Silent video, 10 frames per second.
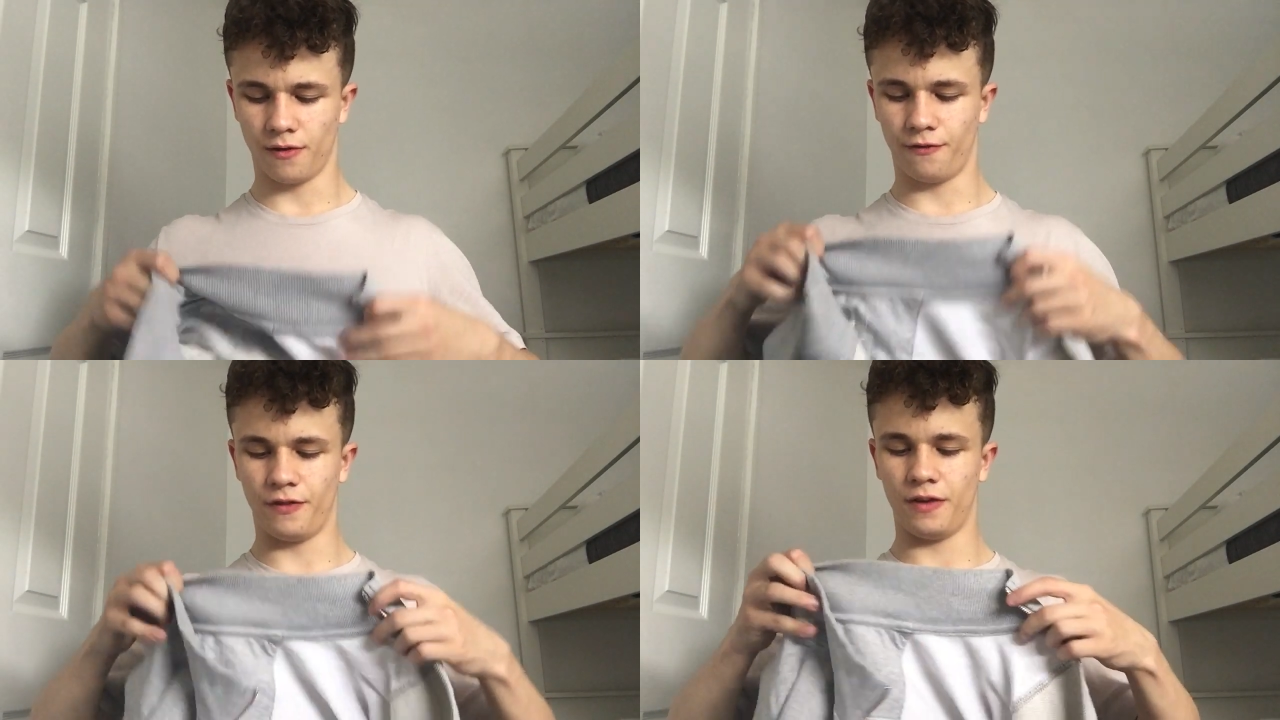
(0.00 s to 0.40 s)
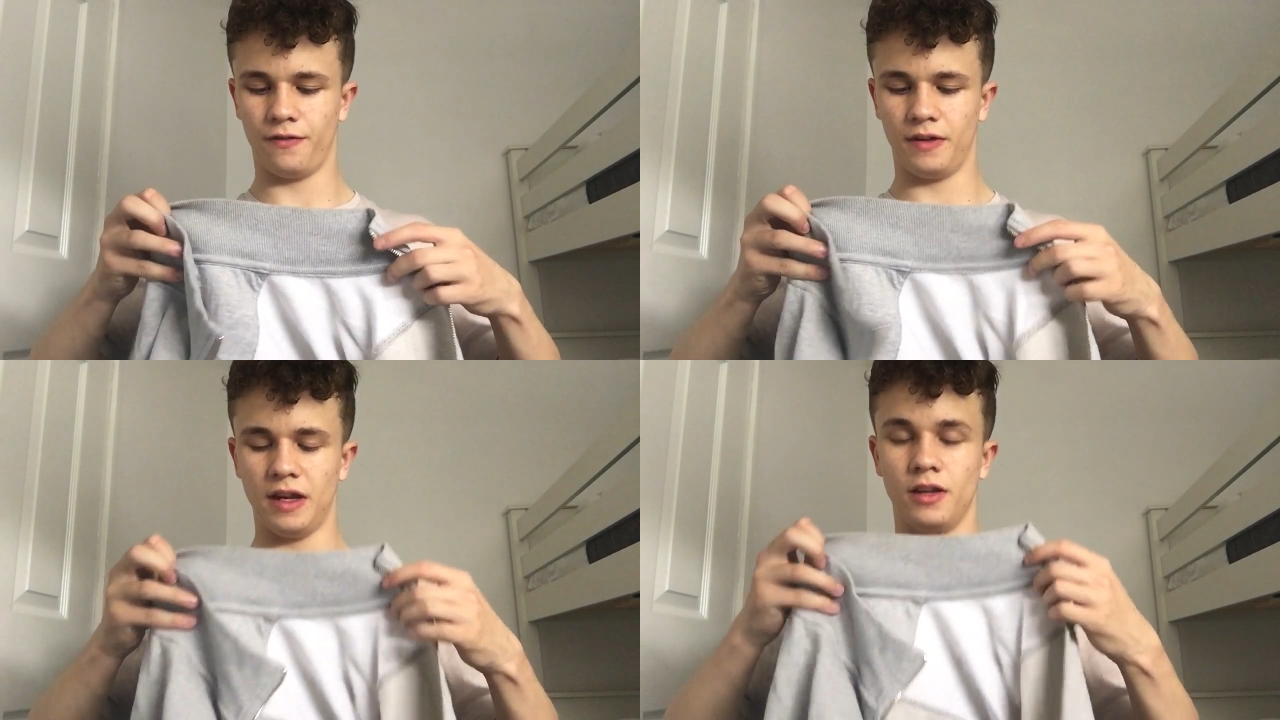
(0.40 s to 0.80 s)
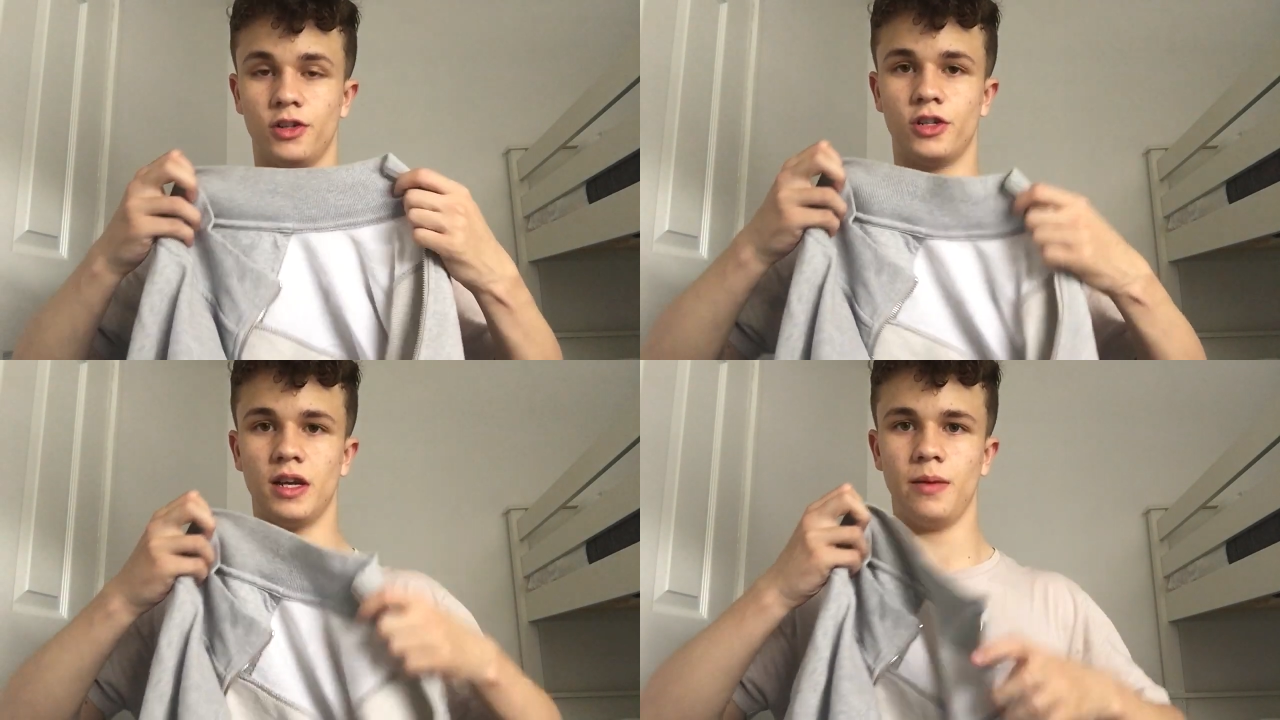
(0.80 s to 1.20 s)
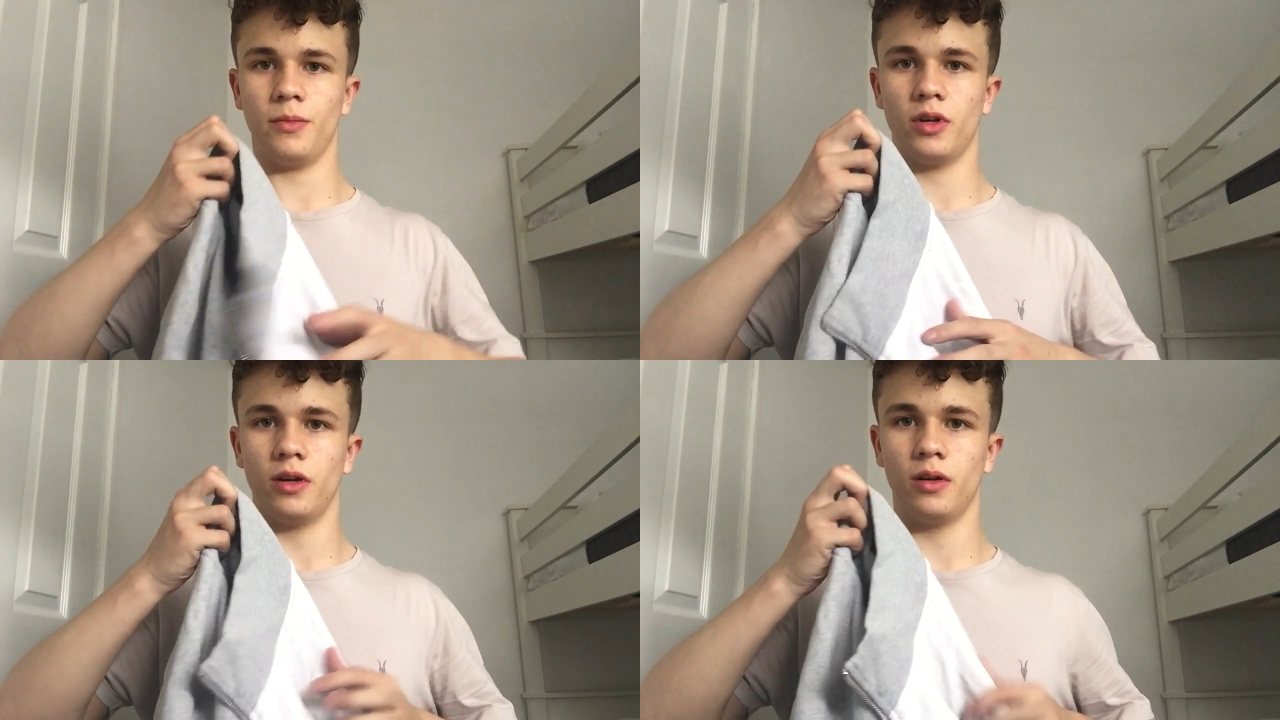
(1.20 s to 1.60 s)
50
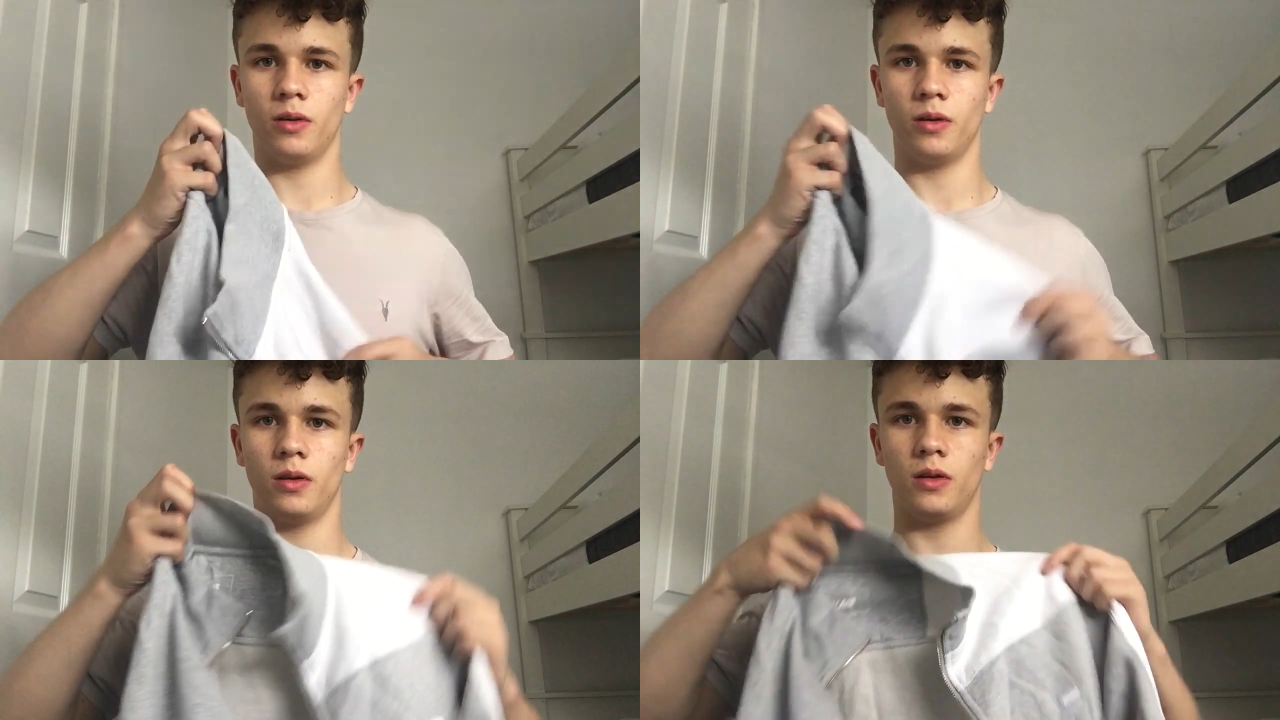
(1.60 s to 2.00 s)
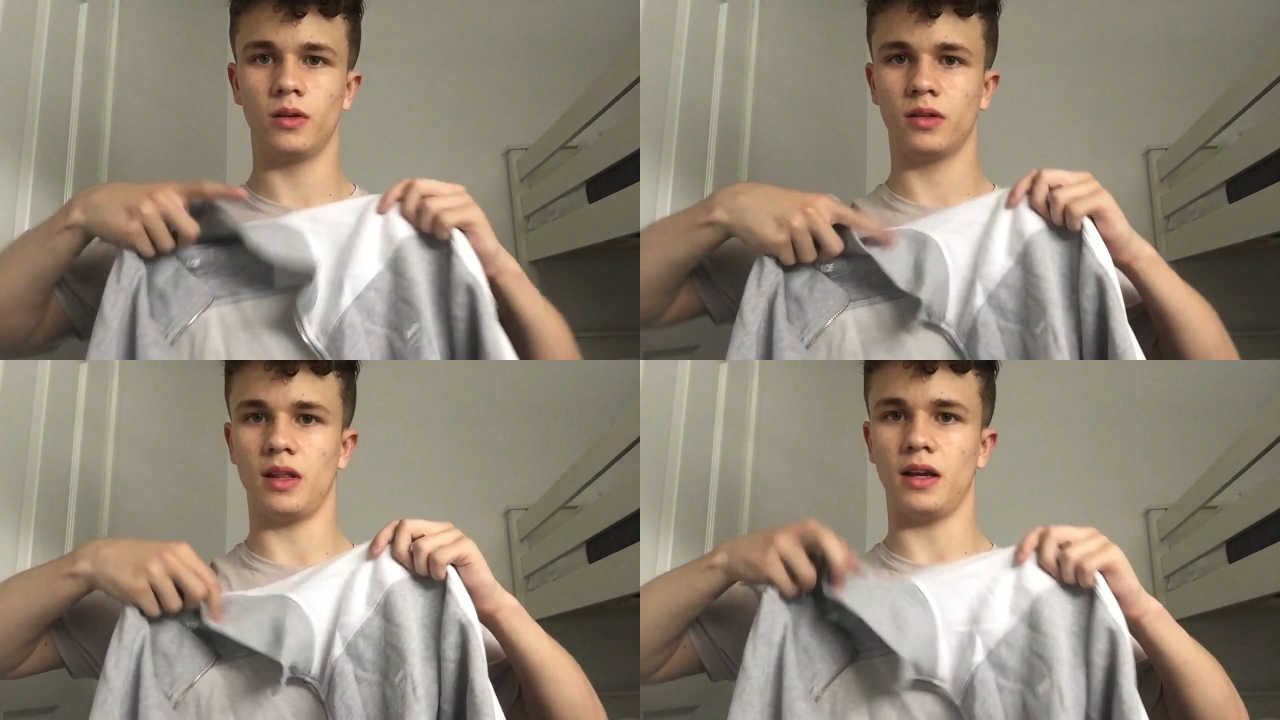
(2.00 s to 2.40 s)
shipped, so